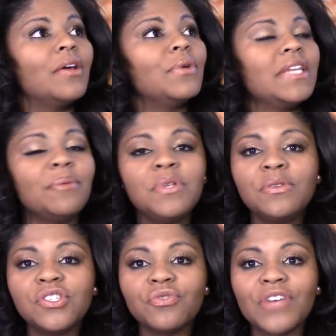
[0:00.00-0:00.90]
When
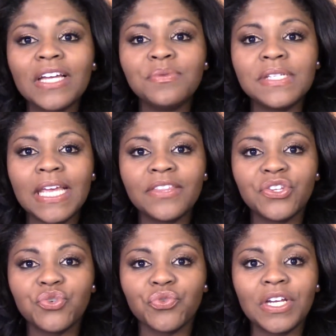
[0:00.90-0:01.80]
Neptune's direct, we take the
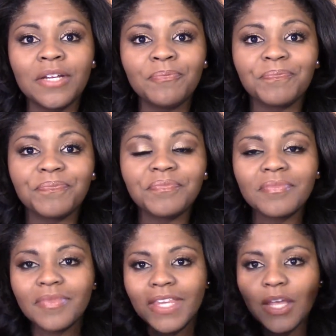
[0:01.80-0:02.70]
dream
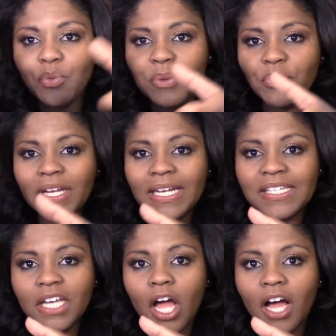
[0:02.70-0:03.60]
and we bring it
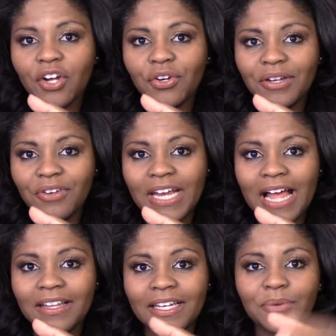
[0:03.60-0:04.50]
into concrete
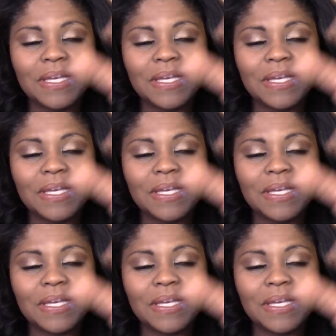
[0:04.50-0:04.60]
reality.